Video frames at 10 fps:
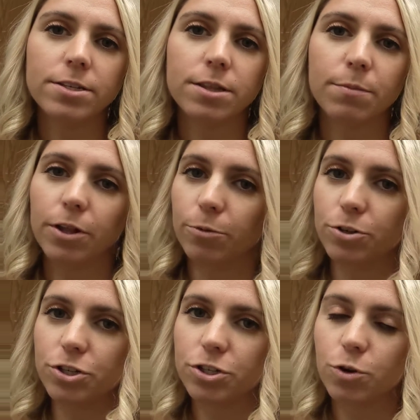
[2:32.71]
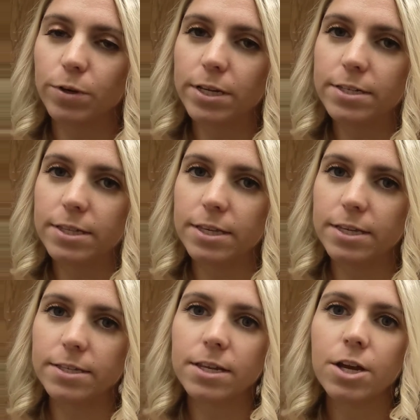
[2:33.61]
The mother would just squeeze
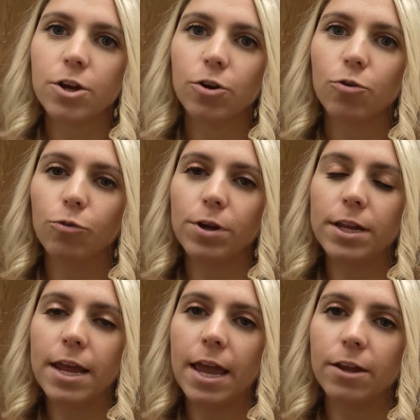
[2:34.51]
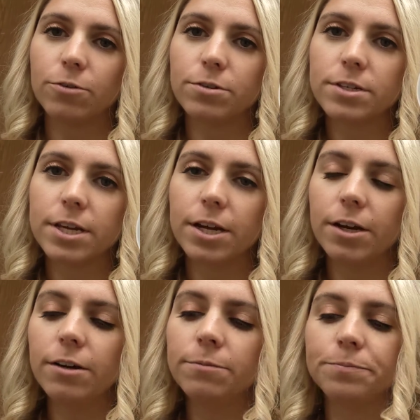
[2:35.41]
these green handles
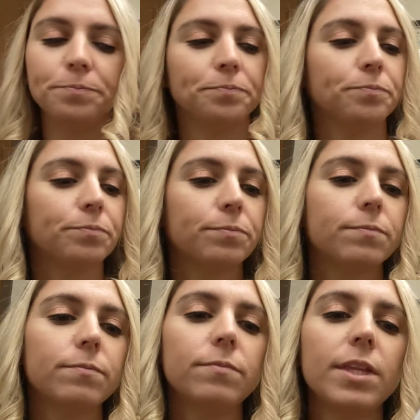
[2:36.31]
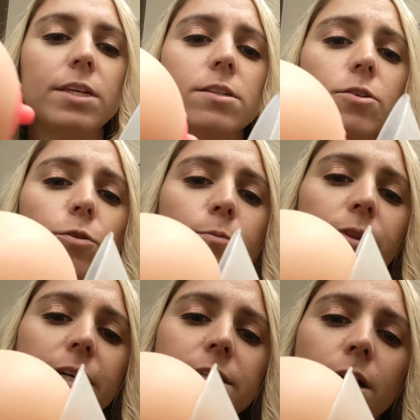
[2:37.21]
here. So
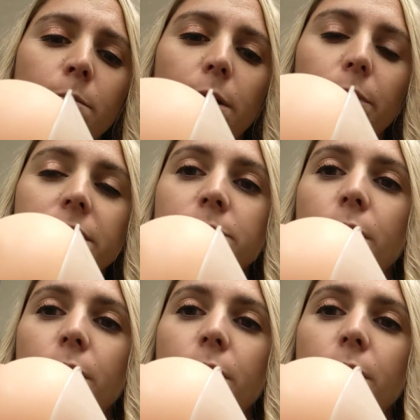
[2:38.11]
place it on my breast